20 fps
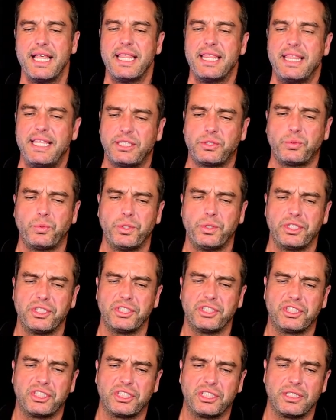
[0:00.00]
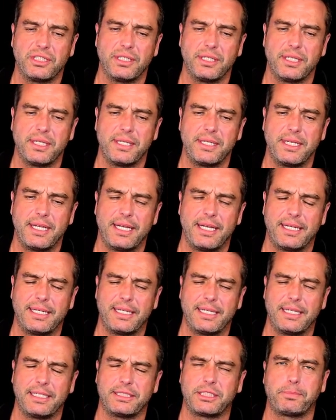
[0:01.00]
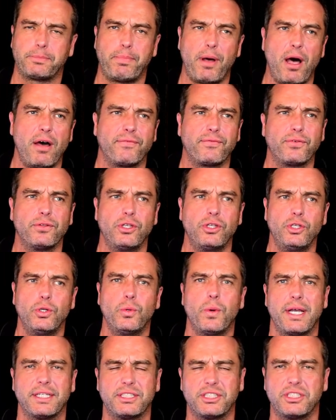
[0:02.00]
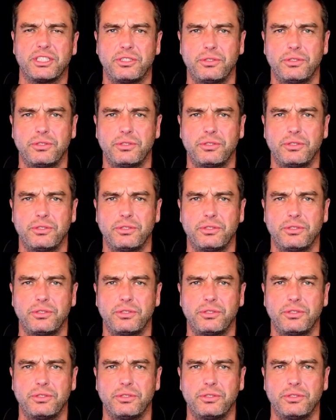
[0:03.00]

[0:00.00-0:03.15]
This was a spot for the U.S.